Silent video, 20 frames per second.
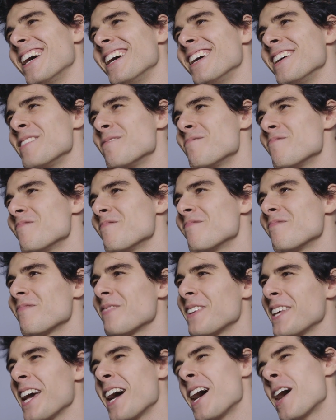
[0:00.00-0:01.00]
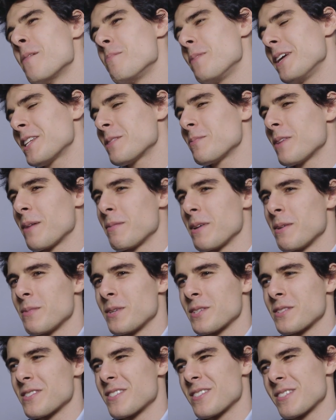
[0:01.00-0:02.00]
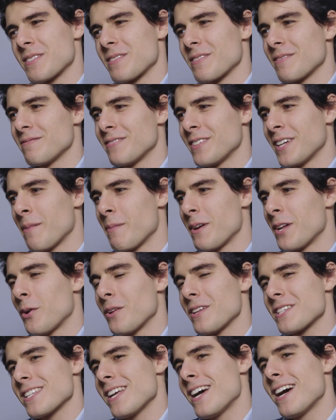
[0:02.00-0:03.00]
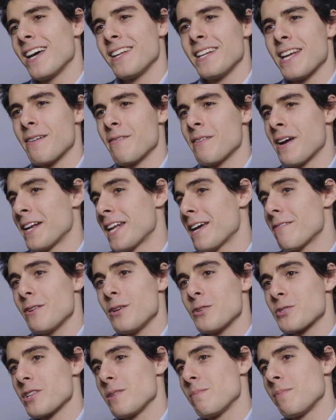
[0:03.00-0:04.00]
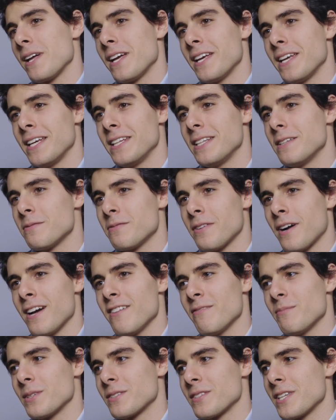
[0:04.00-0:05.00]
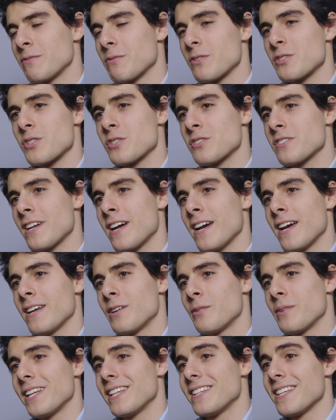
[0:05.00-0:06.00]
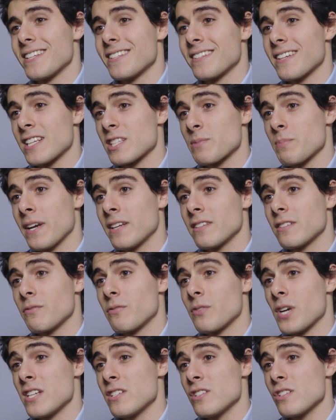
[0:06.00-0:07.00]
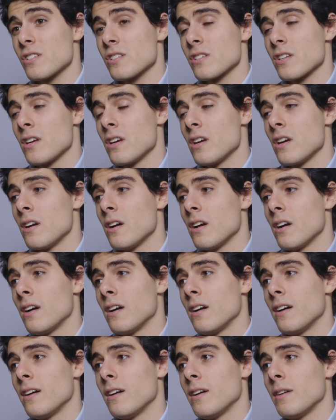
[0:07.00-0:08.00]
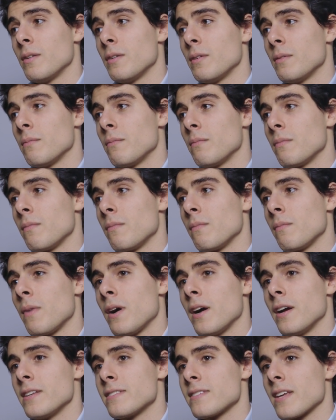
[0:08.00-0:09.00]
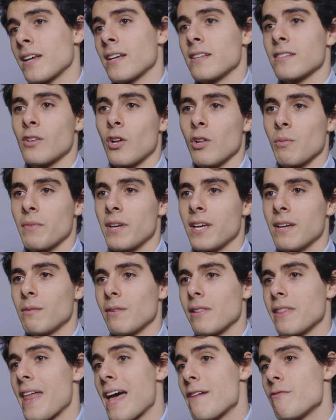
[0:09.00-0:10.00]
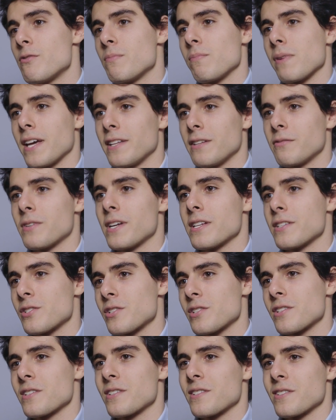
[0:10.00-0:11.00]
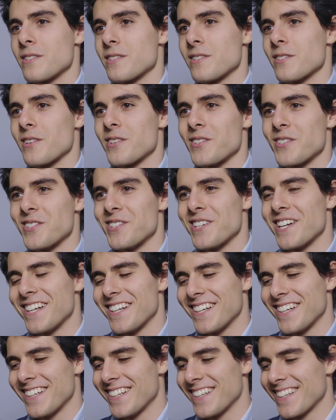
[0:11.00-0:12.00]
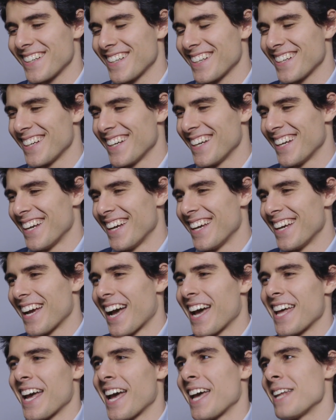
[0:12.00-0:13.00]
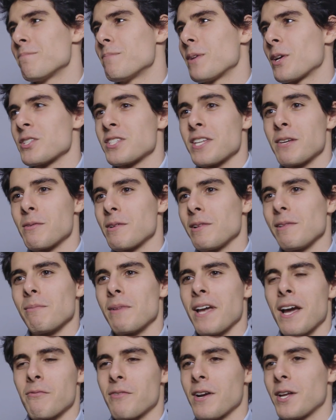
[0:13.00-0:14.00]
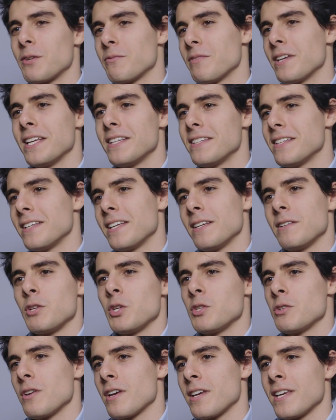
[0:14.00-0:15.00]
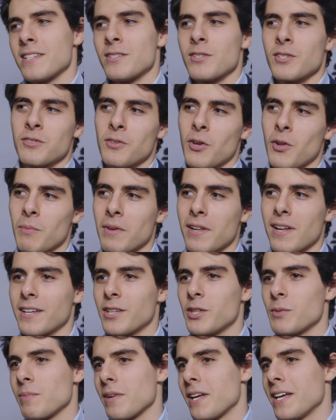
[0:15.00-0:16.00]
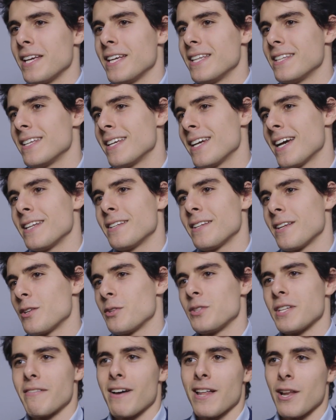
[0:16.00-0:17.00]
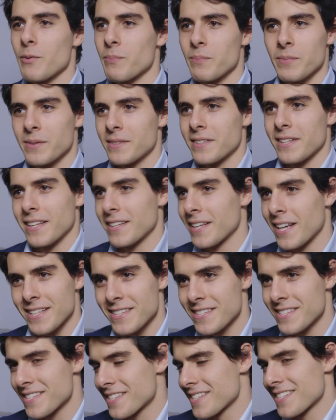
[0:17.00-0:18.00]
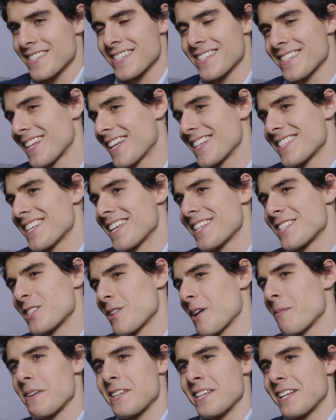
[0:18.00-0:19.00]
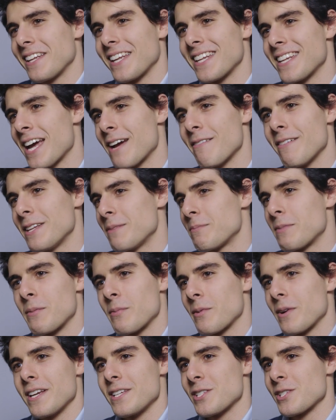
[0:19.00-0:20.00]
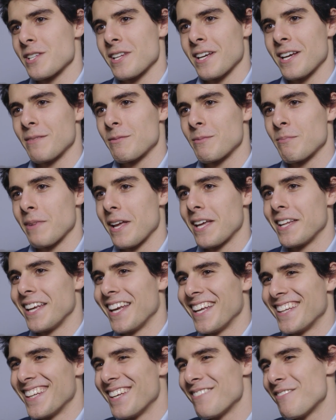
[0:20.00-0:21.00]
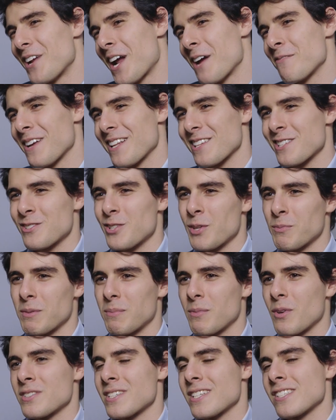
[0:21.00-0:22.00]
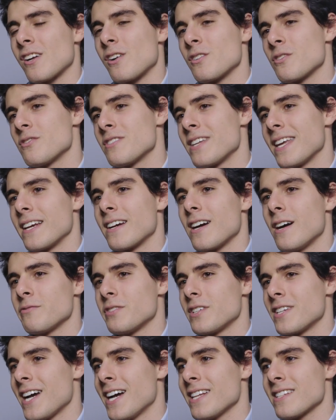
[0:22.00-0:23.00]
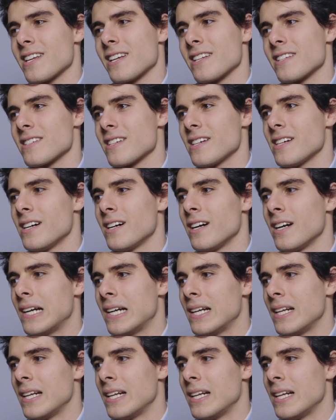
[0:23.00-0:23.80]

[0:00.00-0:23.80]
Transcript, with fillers: um, yeah, a bit maybe, but I mean, honestly, I, I, never usually play ED5, but it was just that I really didn't expect the French. Mm -hmm. uh, my second told me he will never play the French. So uh, who is your second? And, because he will be afraid of ED, you, he just told me like you play ED and then you develop. that that's that's it. So I basically didn't have any preparation. I played ED, but I felt stupid because I started to think after that, and uh,